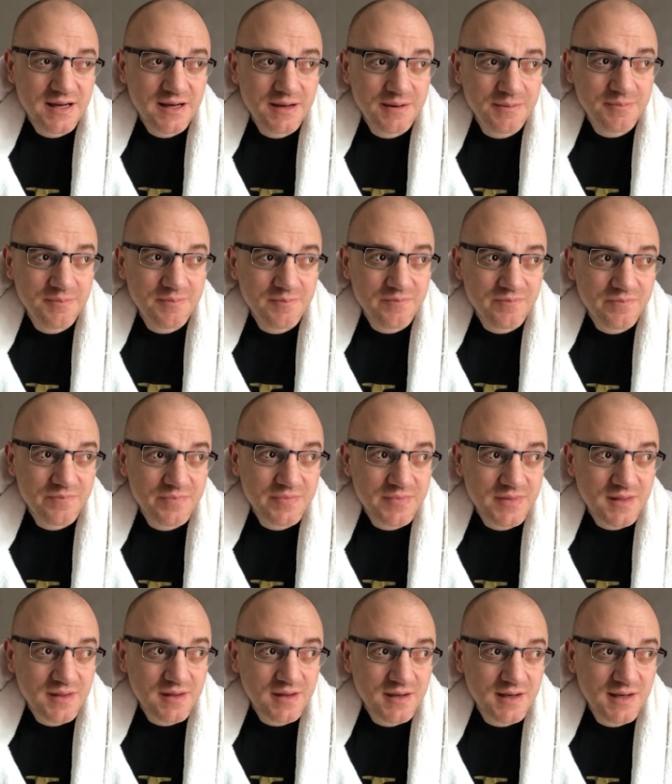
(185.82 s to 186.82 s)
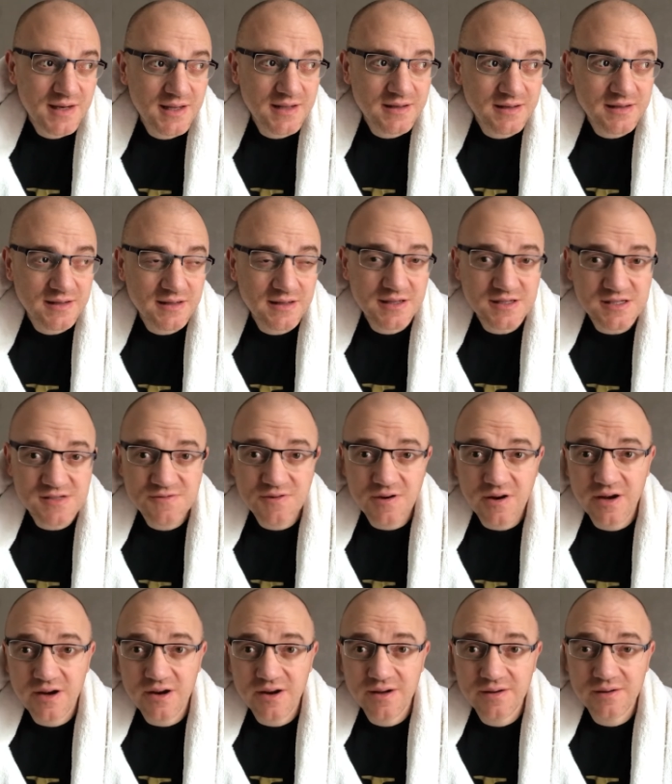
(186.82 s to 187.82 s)
Um, and in this
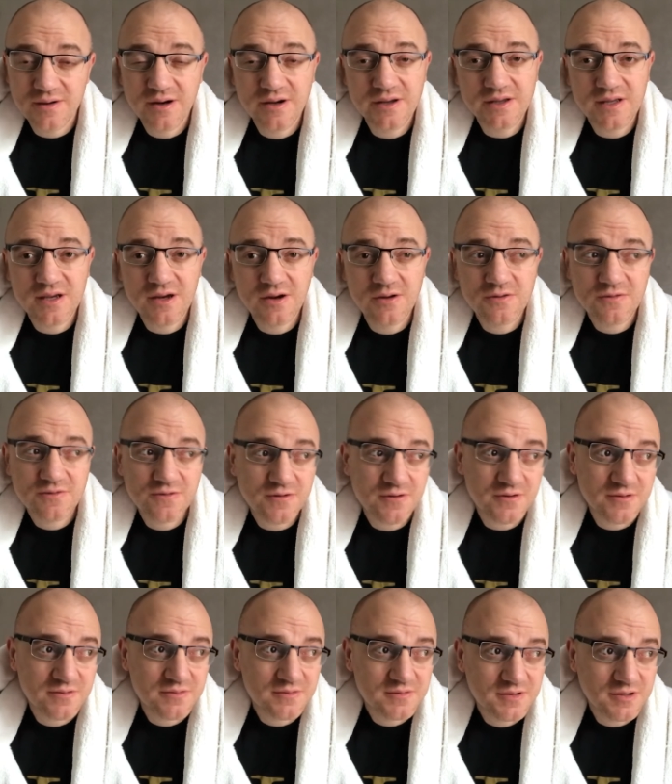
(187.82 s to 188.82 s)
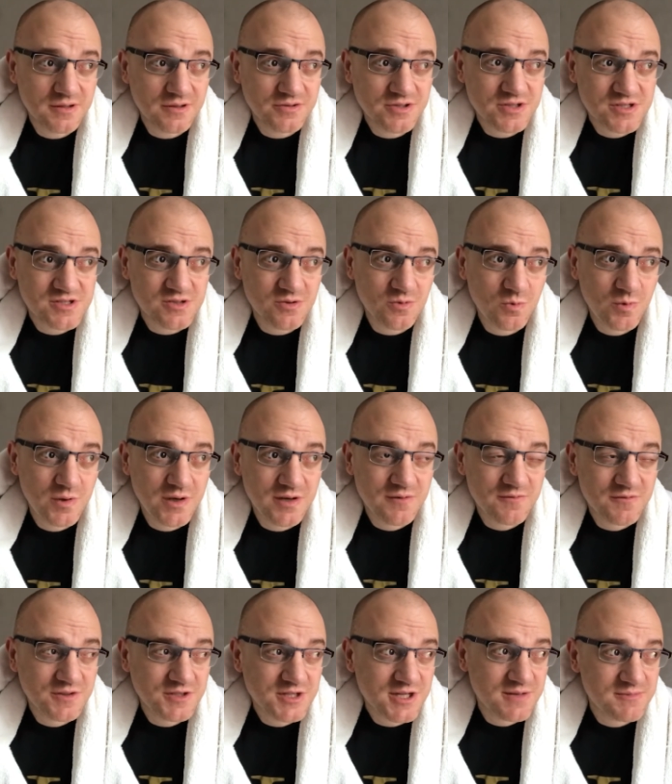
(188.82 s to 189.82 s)
fight, I, I go for, you know, just a win
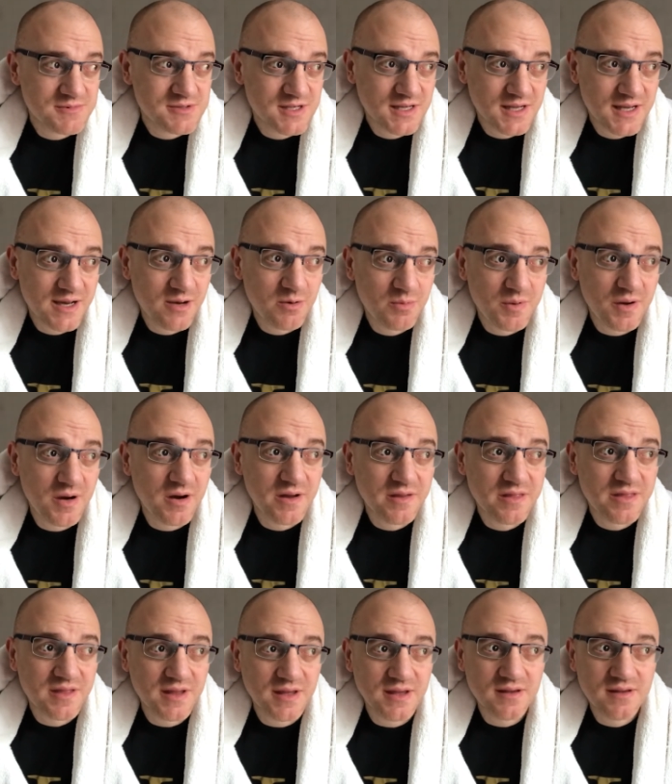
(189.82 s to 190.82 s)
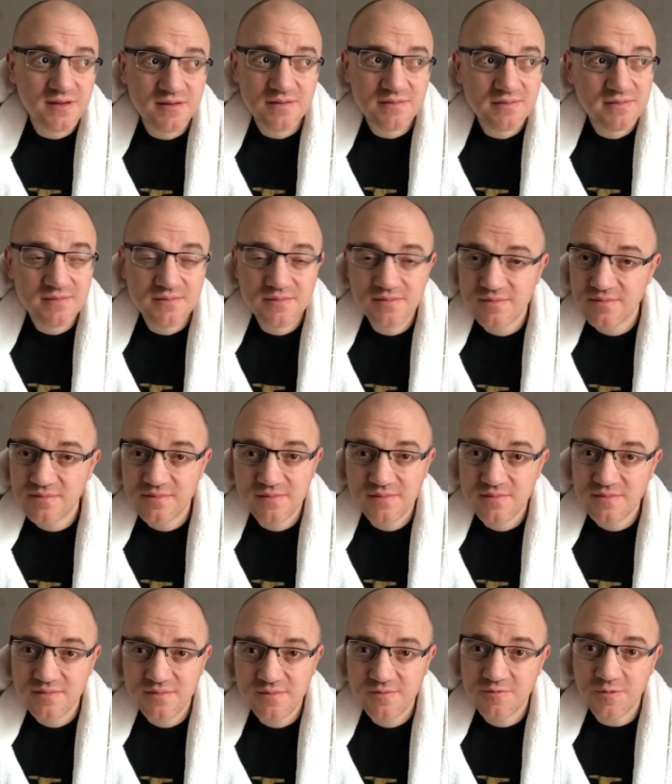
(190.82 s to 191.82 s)
for James DeGale, but I think,
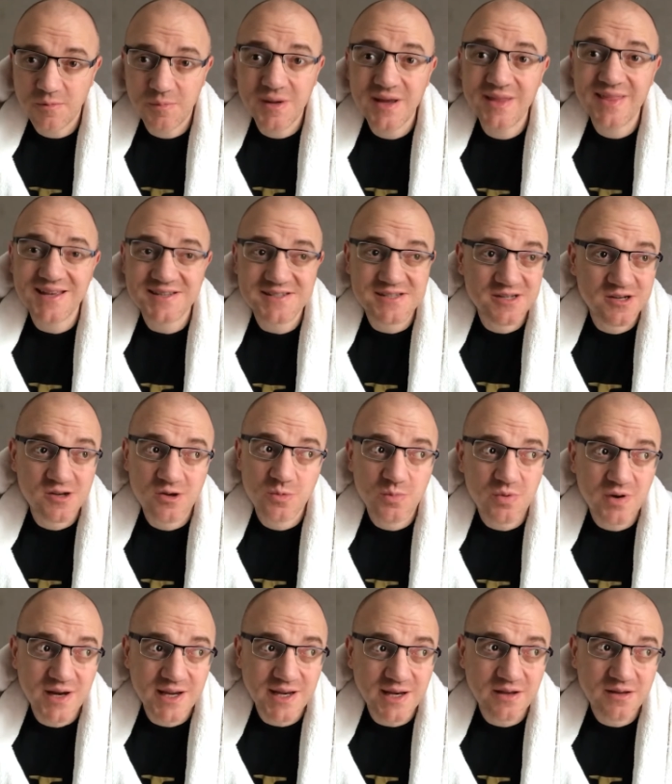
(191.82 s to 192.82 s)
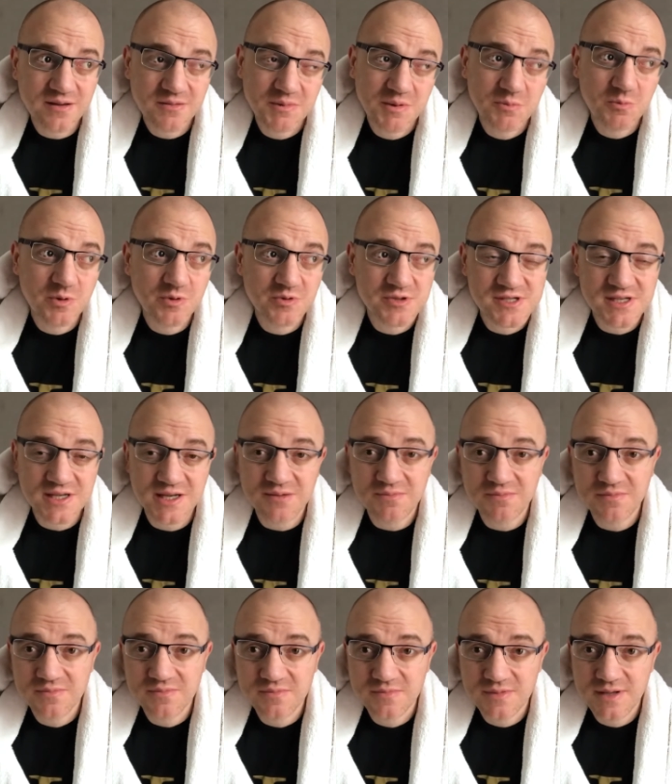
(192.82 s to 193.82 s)
for me, that's a no-brainer. I mean, we'll see.
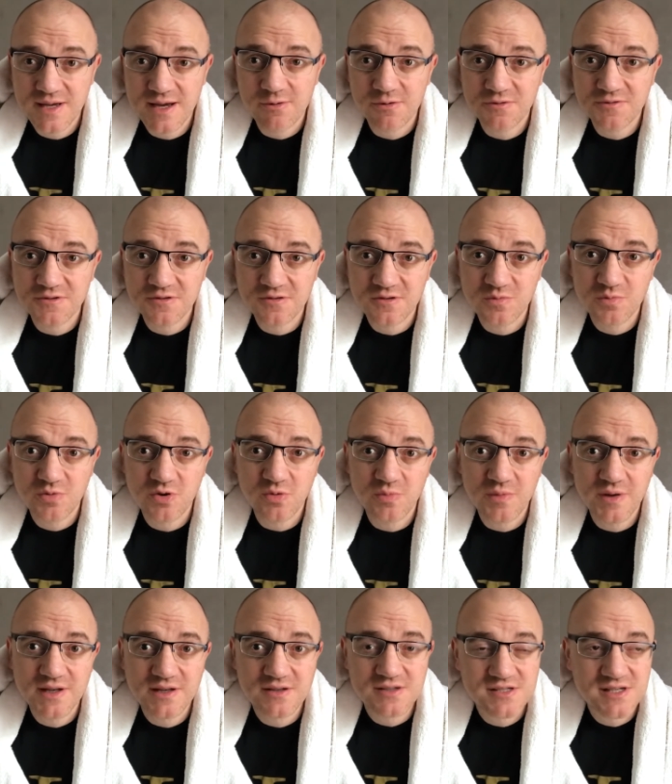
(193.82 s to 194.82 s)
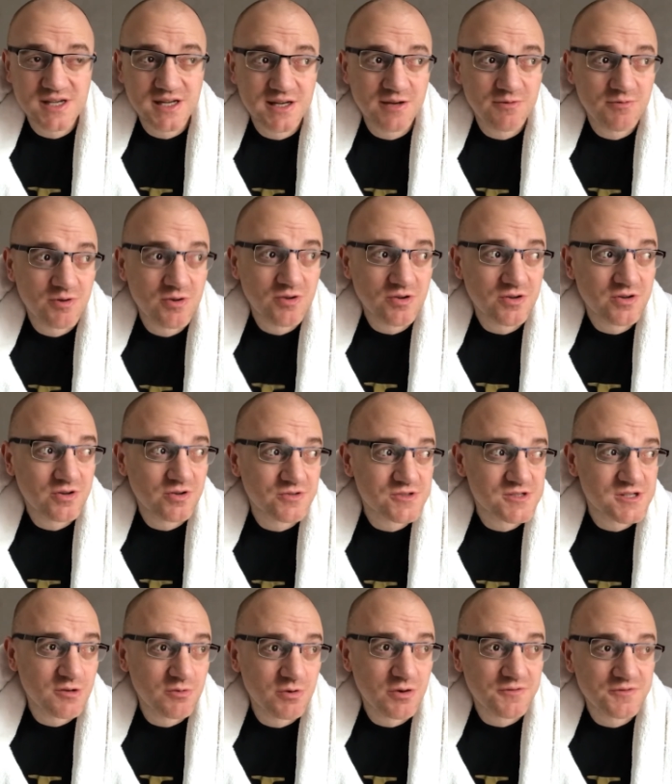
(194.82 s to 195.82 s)
How often do the bookmakers get it wrong? Not
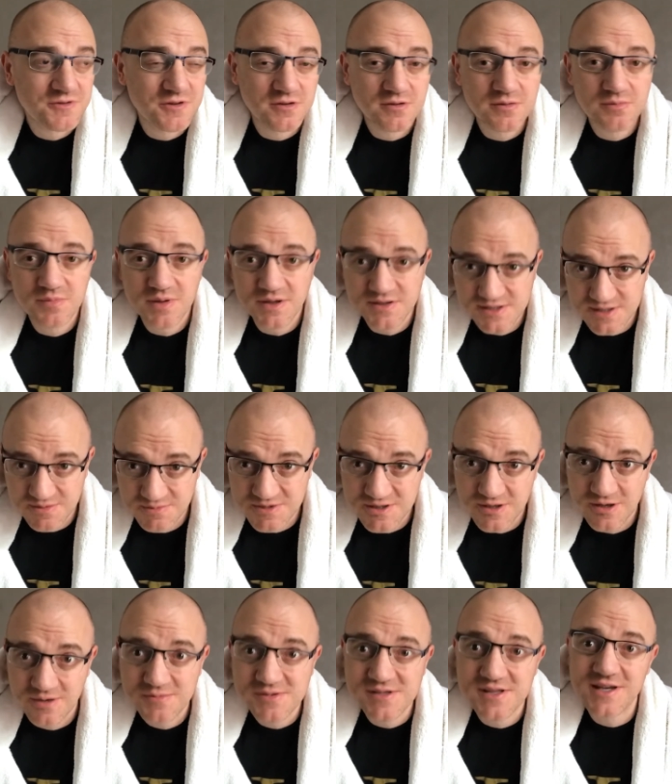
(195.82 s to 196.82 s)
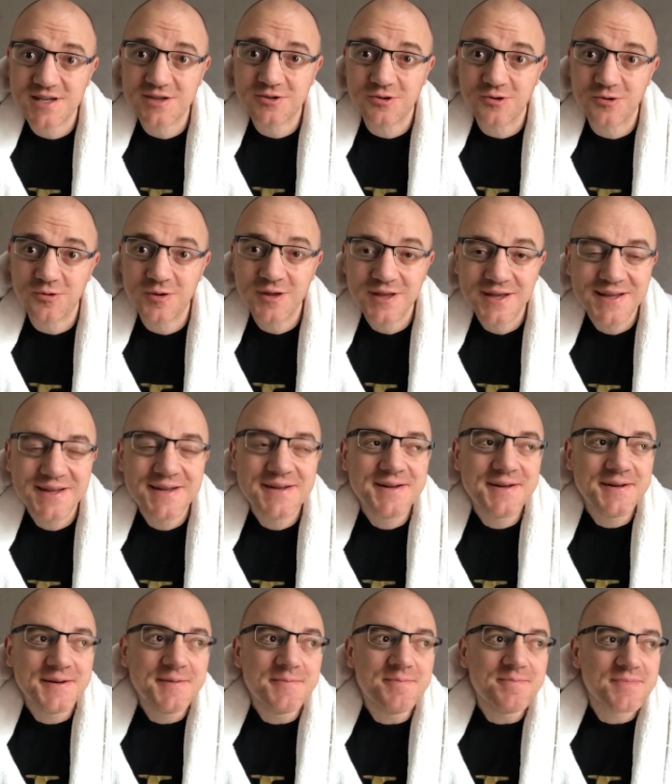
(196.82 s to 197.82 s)
so often, but sometimes they do.
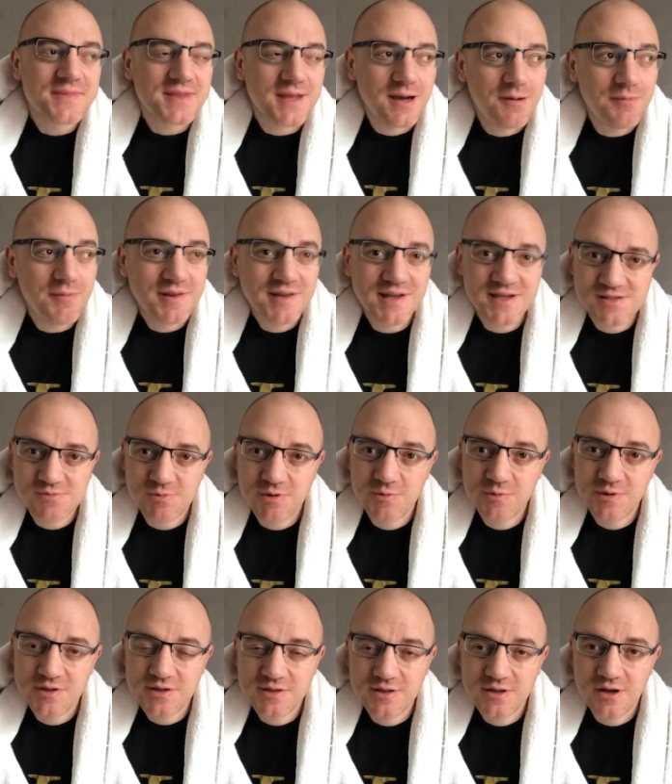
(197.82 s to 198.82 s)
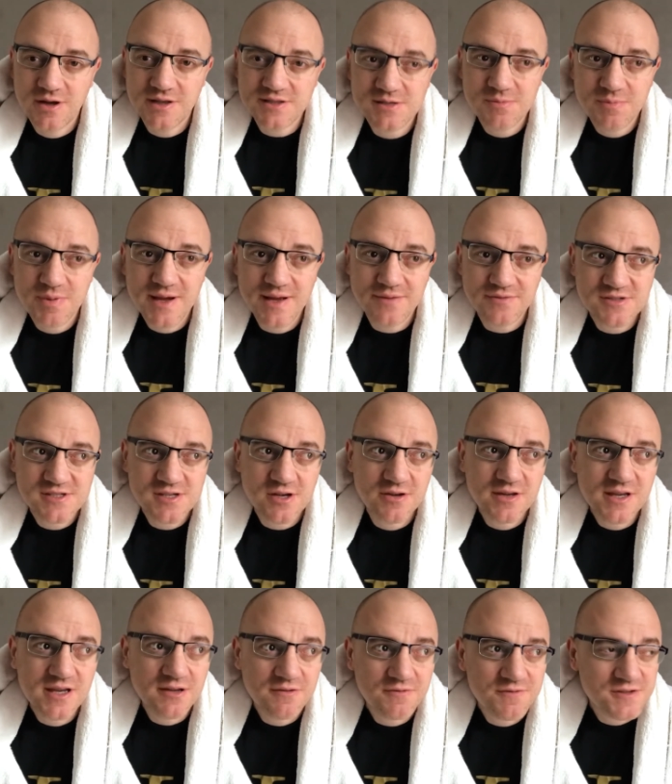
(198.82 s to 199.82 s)
Um, and that's where we like to pan. So
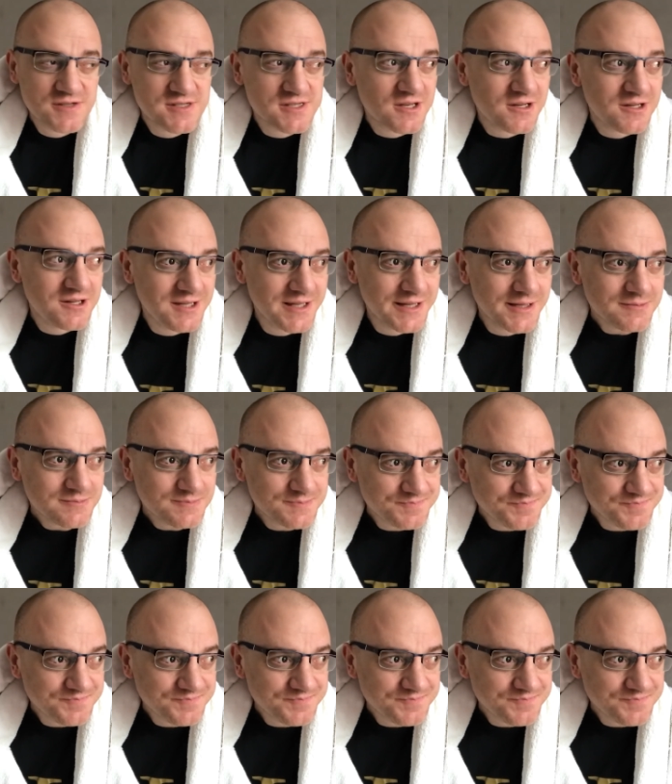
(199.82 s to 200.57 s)
here, for Sterling